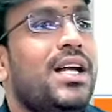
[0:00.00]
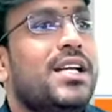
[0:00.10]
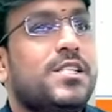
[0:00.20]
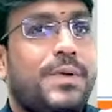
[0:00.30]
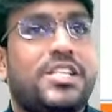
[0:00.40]

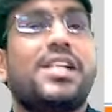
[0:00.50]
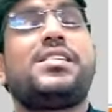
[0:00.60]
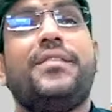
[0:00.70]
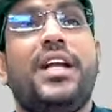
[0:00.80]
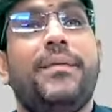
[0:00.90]
Special
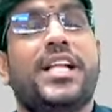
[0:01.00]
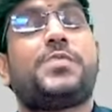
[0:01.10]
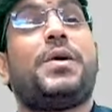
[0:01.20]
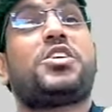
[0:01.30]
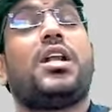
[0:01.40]
CVD means
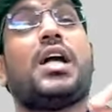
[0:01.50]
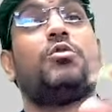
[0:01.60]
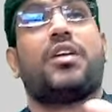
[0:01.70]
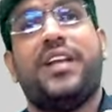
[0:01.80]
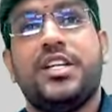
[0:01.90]
special
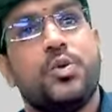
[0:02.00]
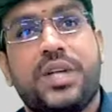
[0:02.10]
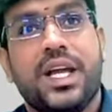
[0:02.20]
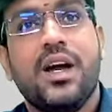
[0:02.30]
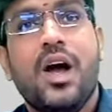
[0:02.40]
countervailing
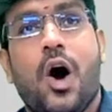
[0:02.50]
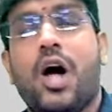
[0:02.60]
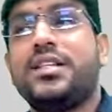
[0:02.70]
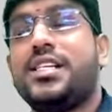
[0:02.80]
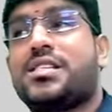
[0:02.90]
duty.
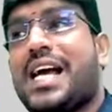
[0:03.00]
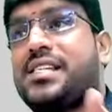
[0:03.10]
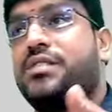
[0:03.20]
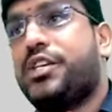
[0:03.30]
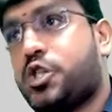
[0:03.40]
All these
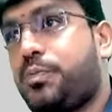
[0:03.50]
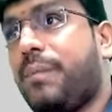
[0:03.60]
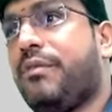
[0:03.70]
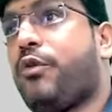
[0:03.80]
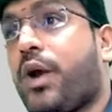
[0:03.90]
taxes we used to pay
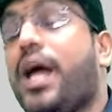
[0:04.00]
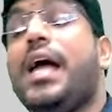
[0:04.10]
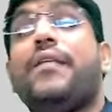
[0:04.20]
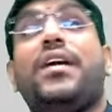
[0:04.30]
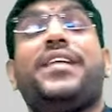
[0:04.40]
before
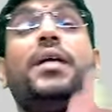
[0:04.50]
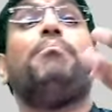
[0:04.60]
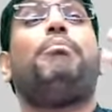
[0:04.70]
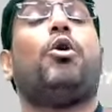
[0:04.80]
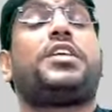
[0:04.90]
when we are
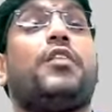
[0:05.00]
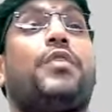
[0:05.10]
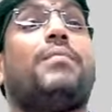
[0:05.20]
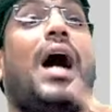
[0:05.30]
importing from